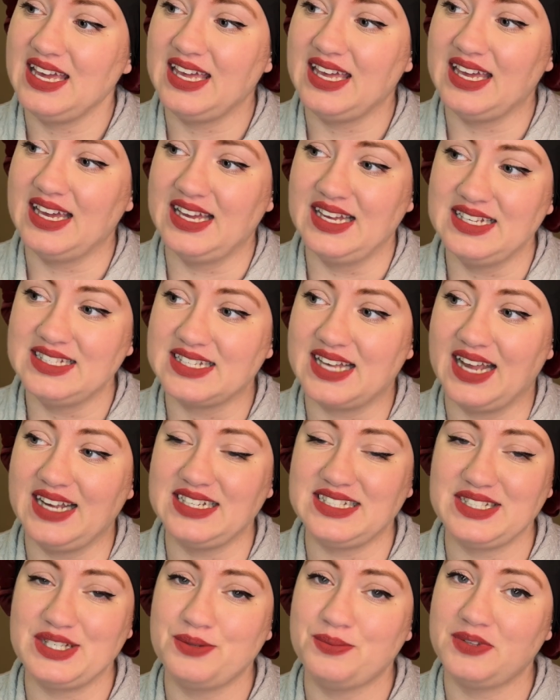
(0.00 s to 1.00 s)
and I
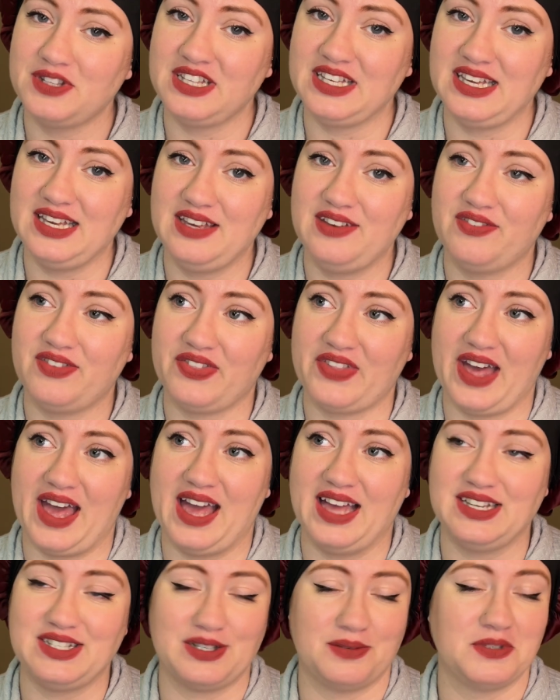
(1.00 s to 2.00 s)
do believe
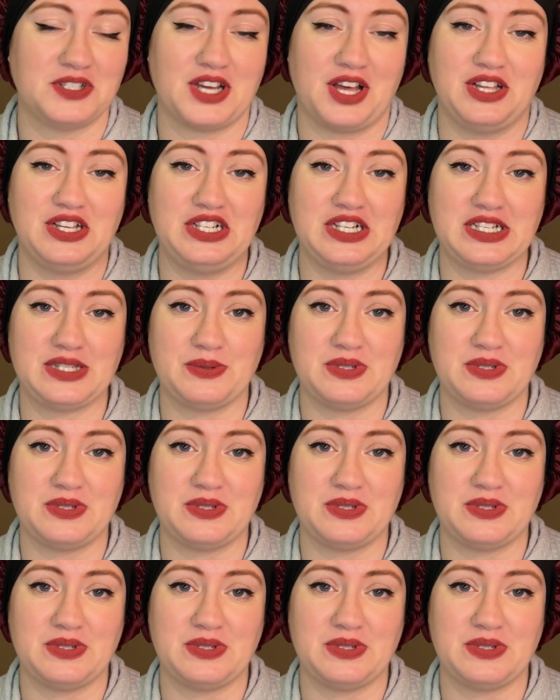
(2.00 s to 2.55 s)
that dermatologists